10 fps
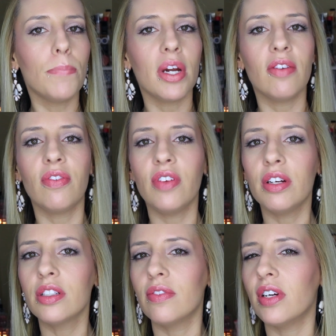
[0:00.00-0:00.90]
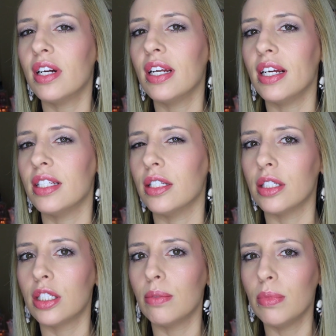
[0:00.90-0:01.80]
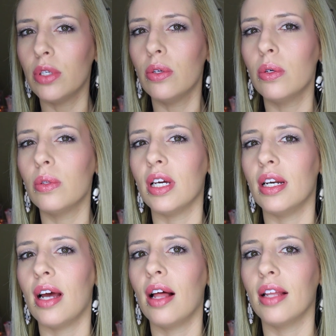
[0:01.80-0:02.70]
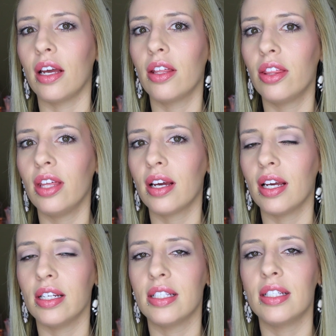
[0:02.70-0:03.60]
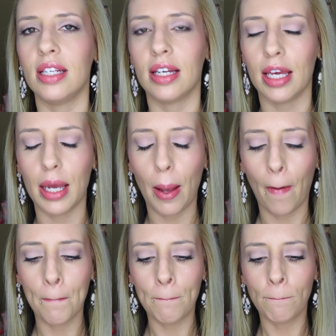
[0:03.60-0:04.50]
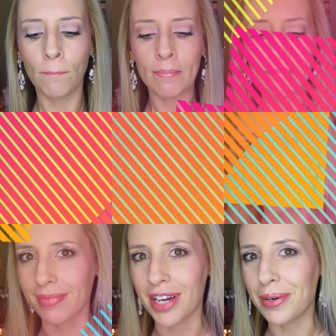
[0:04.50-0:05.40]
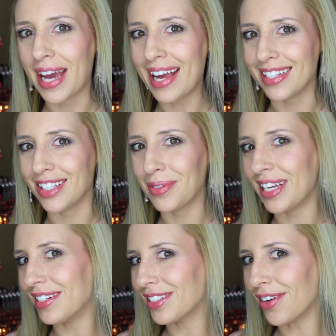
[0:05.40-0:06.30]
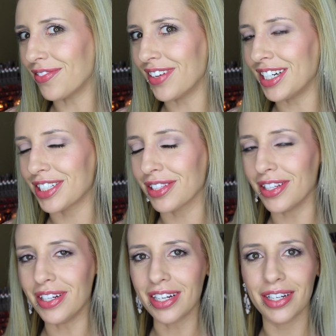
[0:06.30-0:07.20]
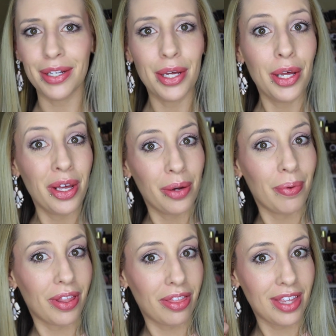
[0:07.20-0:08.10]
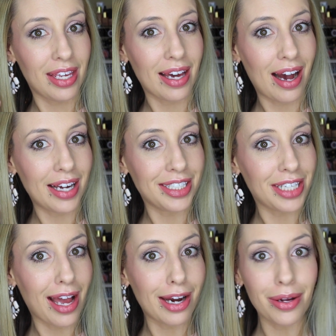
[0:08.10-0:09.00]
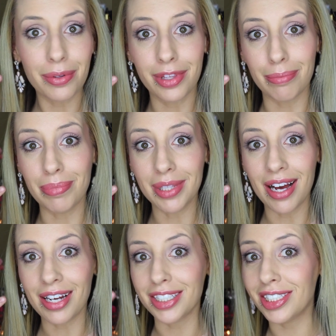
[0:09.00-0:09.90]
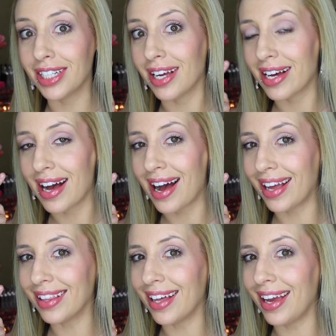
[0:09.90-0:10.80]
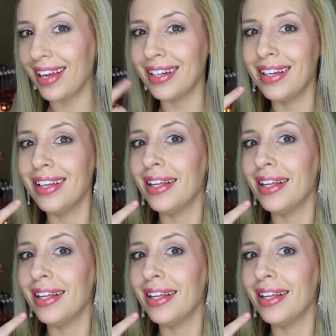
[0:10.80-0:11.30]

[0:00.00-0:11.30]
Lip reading: but it feels very nice and smooth and not like thick and sticky. Okay, so here's our finished look with the eyeshadow, the blush, highlight,